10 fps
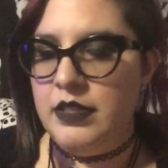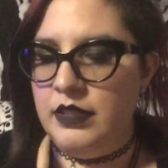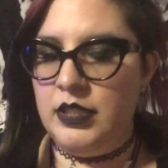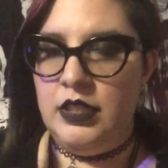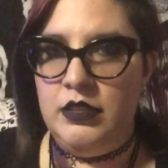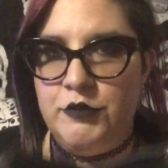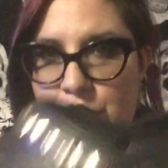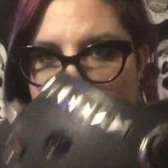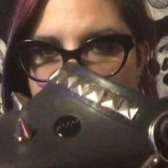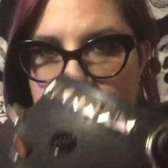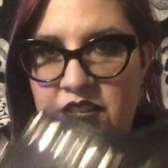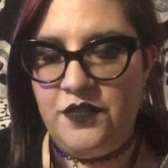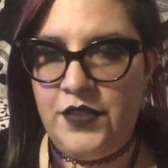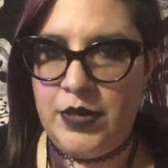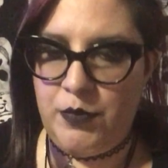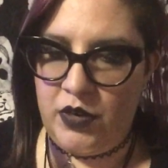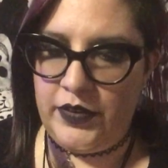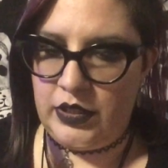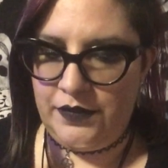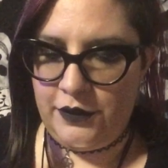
the little chains to fit perfectly